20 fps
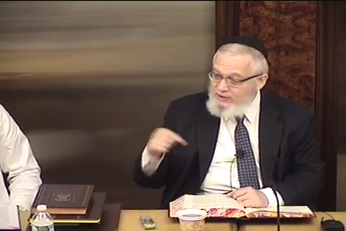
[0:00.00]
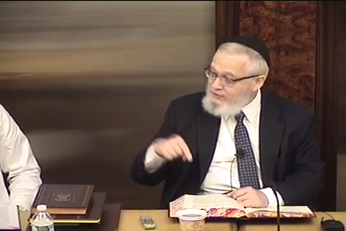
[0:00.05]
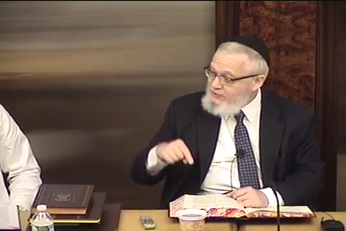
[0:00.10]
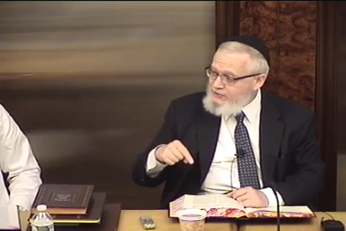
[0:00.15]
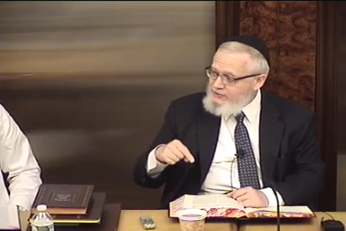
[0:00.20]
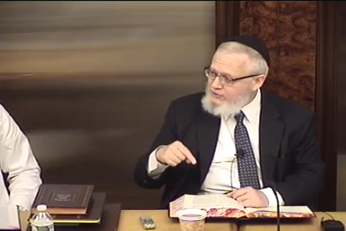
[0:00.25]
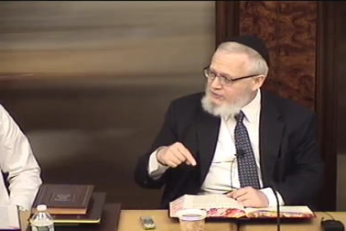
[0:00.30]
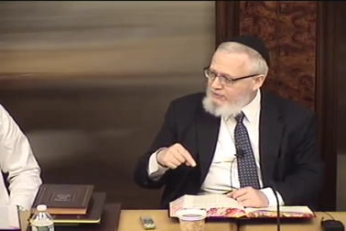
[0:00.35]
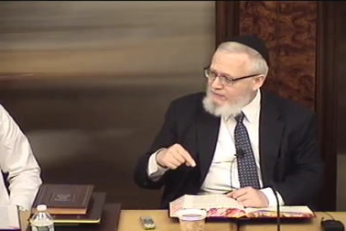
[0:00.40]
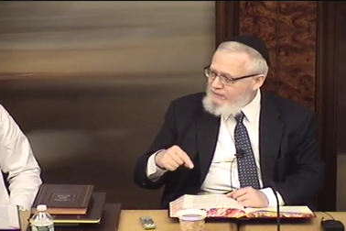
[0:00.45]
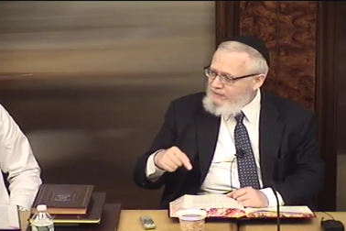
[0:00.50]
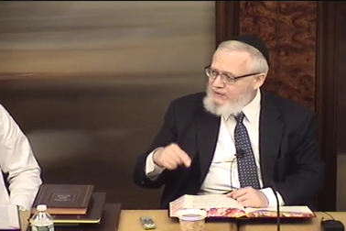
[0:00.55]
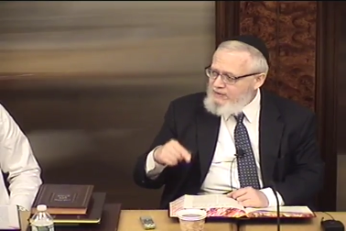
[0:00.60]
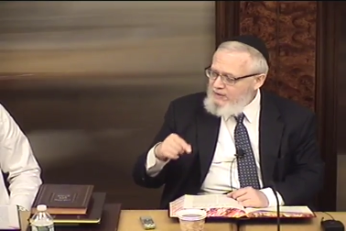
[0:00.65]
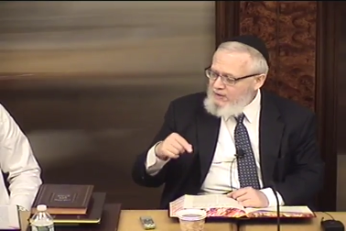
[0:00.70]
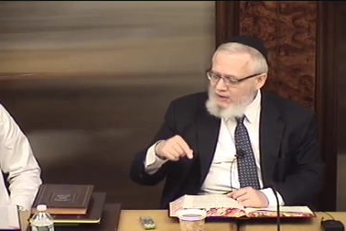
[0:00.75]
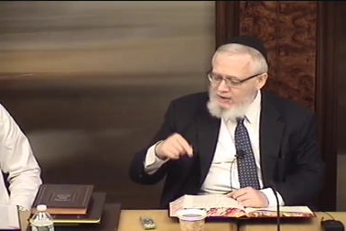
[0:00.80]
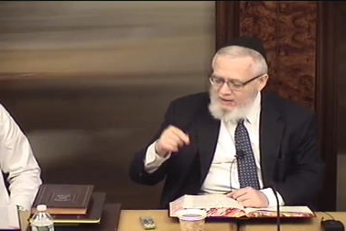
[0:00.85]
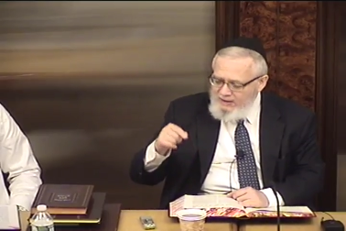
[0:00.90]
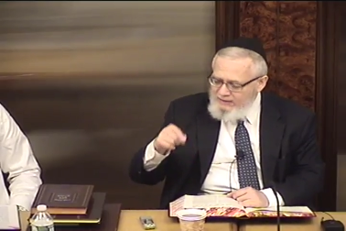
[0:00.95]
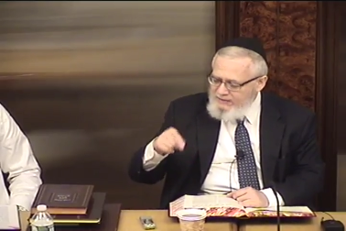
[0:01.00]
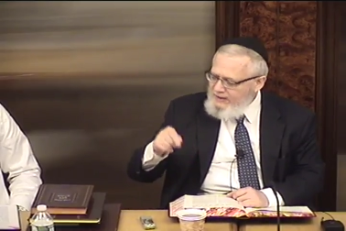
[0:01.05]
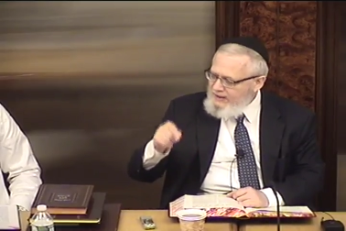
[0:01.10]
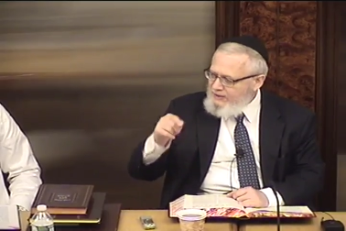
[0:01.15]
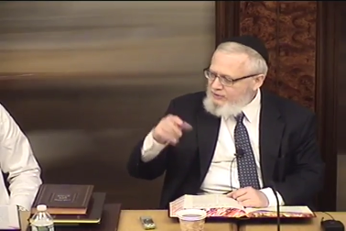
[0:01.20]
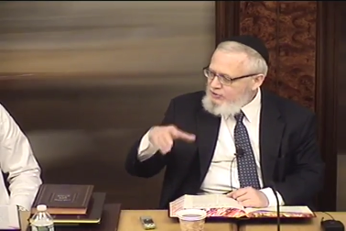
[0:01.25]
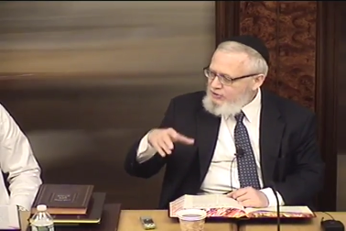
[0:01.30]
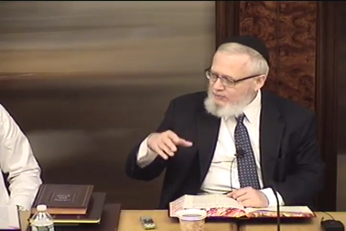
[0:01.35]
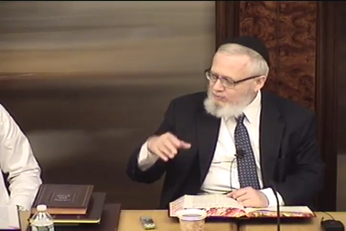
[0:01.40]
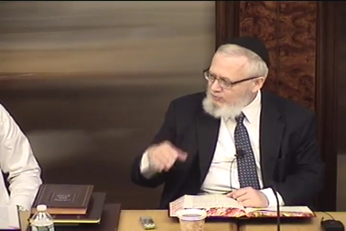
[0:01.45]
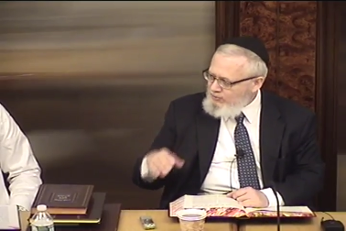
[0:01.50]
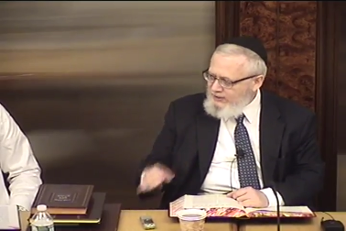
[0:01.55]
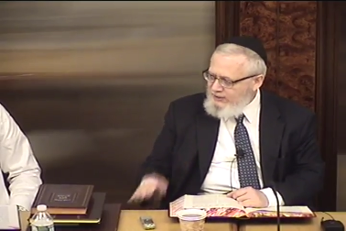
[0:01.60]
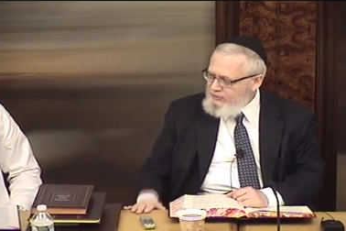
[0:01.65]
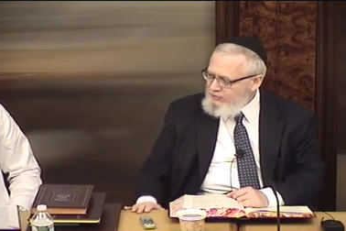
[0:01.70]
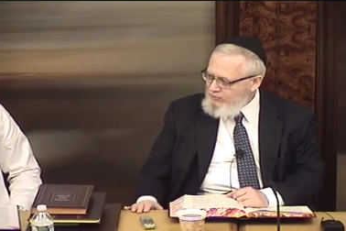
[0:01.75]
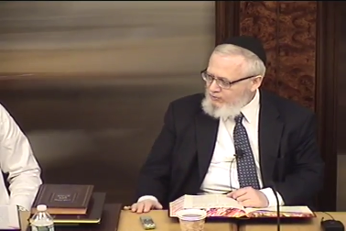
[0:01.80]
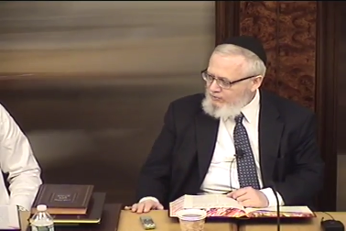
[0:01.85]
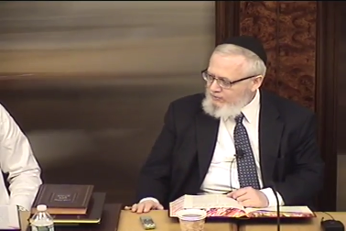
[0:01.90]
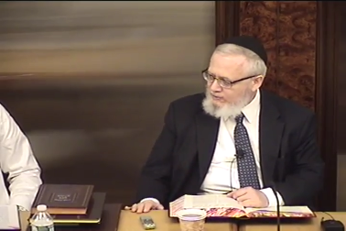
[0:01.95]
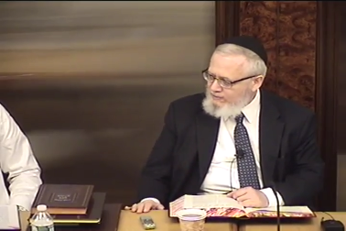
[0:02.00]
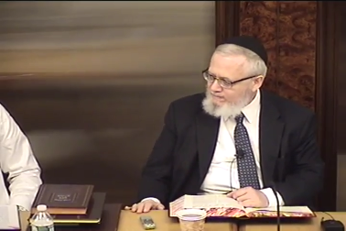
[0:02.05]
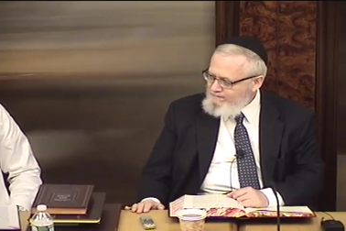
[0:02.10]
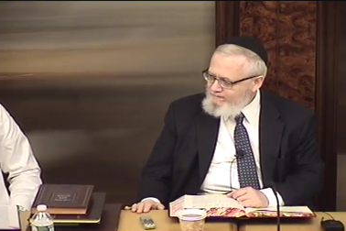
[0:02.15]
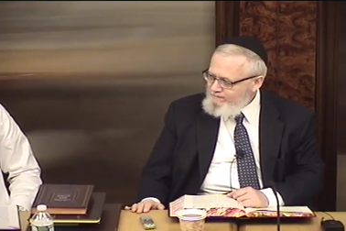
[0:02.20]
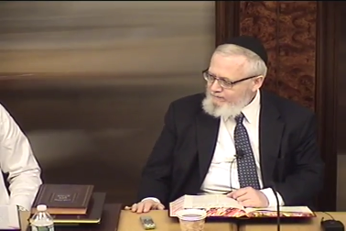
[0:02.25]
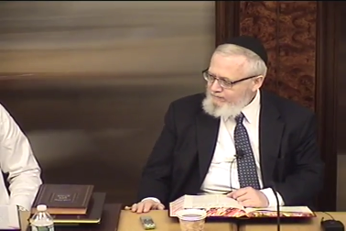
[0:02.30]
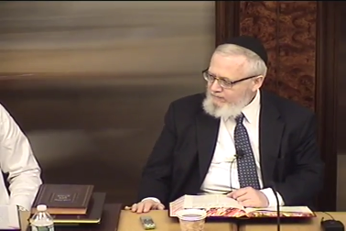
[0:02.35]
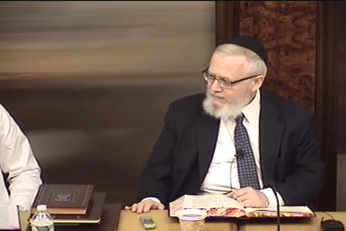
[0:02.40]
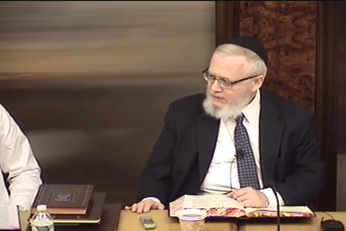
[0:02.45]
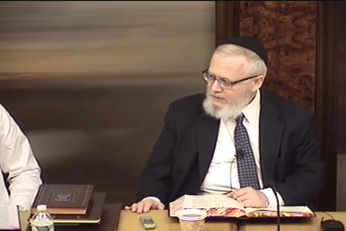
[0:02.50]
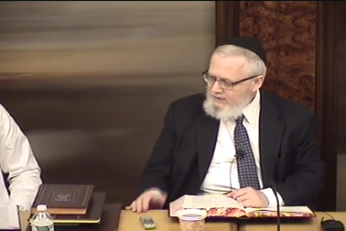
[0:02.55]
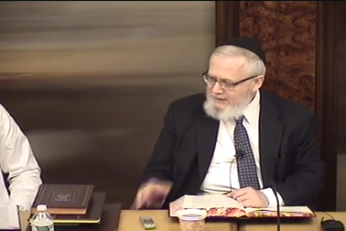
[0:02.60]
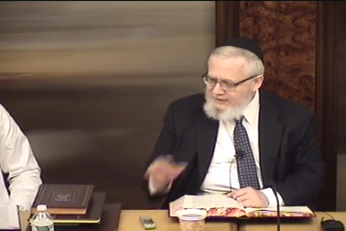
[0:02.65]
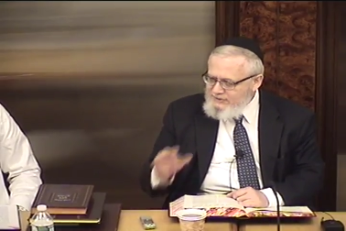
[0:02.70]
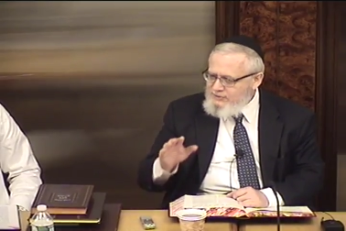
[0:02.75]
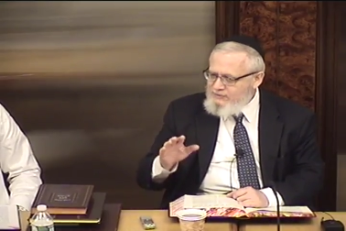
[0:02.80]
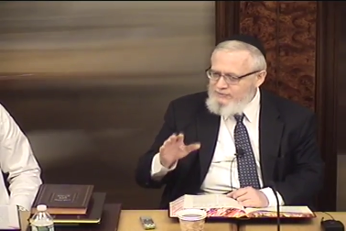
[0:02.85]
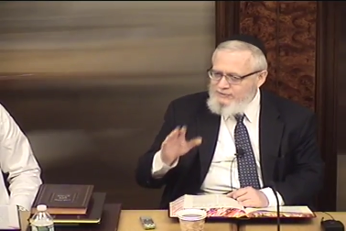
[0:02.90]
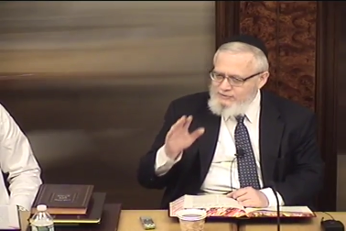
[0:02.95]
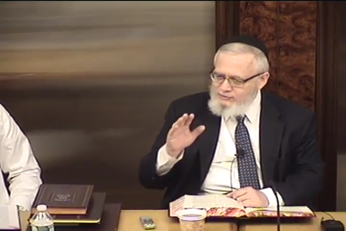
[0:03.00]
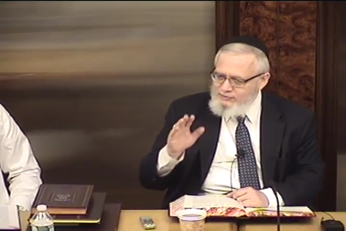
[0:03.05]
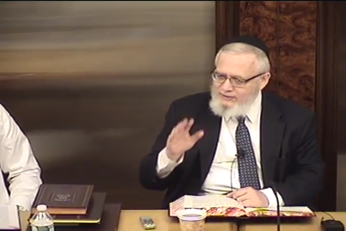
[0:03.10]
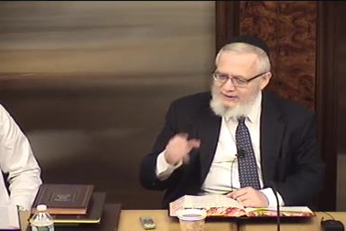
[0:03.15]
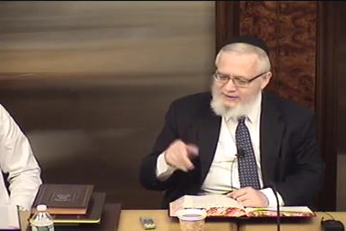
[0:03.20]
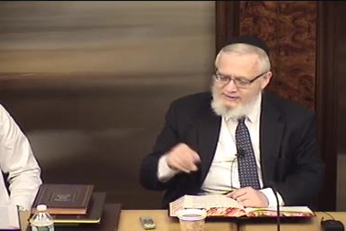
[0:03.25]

If he doesn't deserve it, then Hashem will not do it. That's, the,